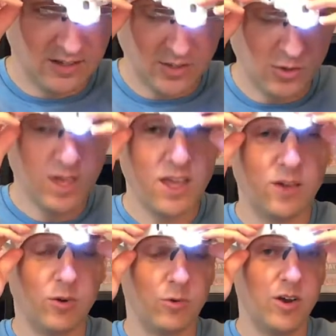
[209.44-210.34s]
you can't
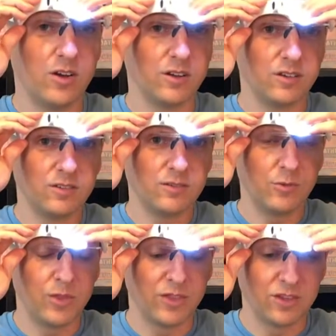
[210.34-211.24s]
go wrong
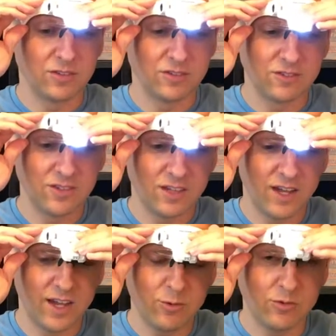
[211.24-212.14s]
with this.
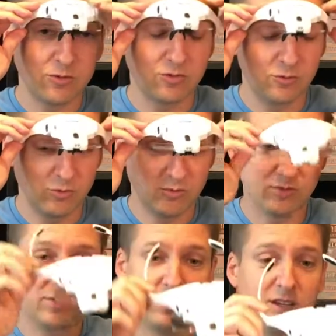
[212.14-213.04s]

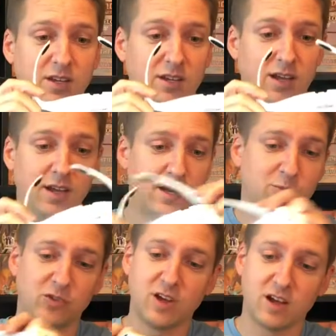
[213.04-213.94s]
I'm
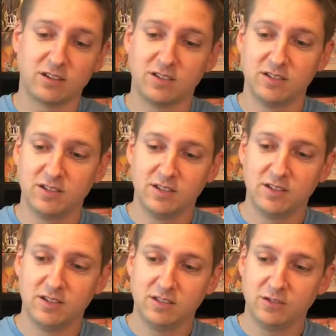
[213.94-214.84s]
shocked.
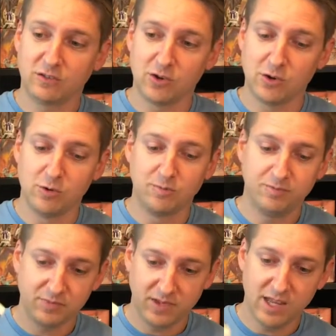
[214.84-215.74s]
So
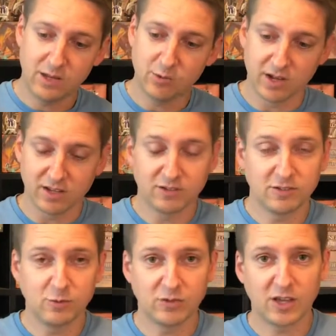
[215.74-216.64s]
anyway,
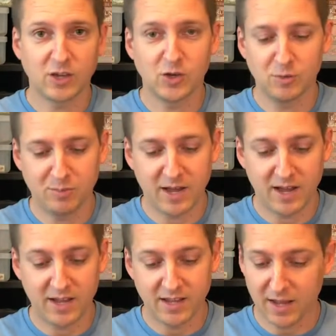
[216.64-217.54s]
seems like a good
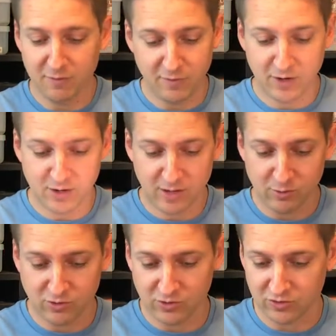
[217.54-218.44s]
buy. I figured I
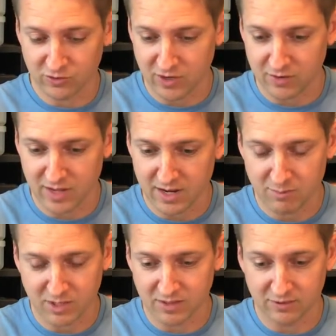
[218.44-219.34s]
would just share
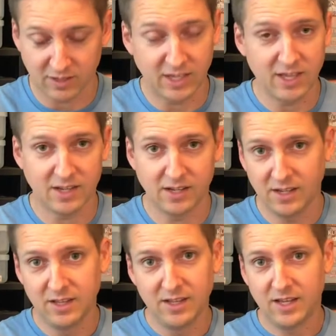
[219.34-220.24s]
that because, again,
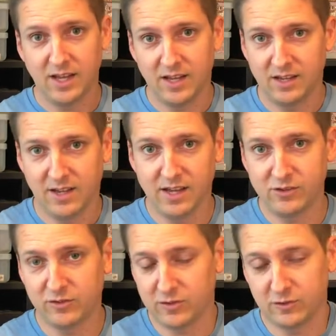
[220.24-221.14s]
I
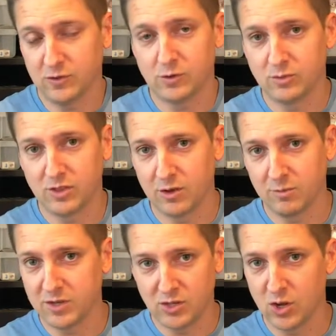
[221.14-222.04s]
just assumed there'd
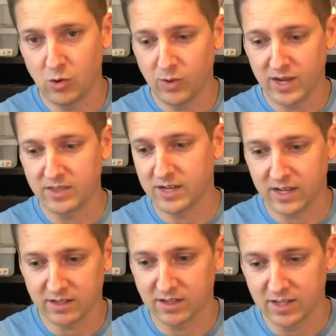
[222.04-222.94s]
be no way that
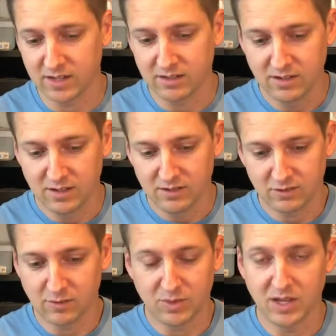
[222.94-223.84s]
I could get
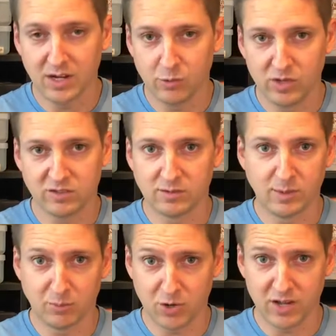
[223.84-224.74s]
something at a
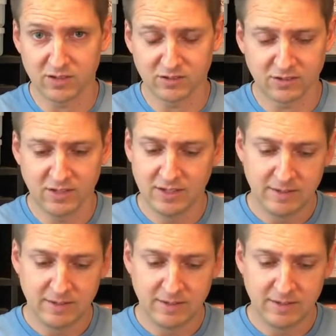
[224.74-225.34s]
reasonable price.